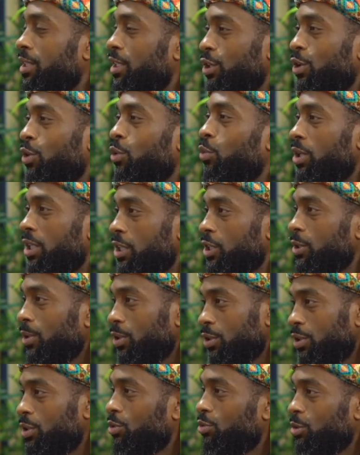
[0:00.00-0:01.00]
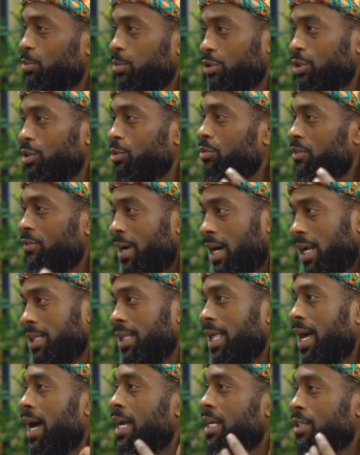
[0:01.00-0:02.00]
They know what it's supposed to do. It's supposed to
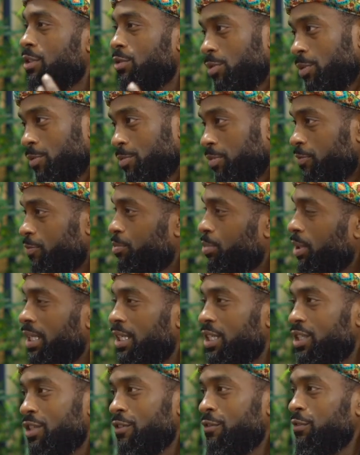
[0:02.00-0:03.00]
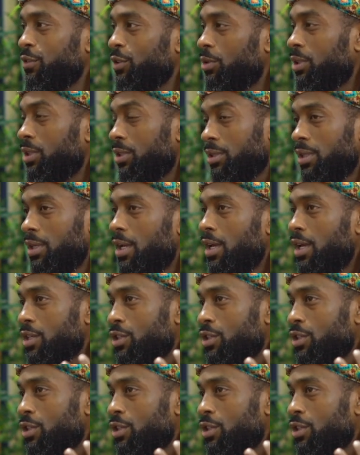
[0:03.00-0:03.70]
revitalize, replenish your fluids.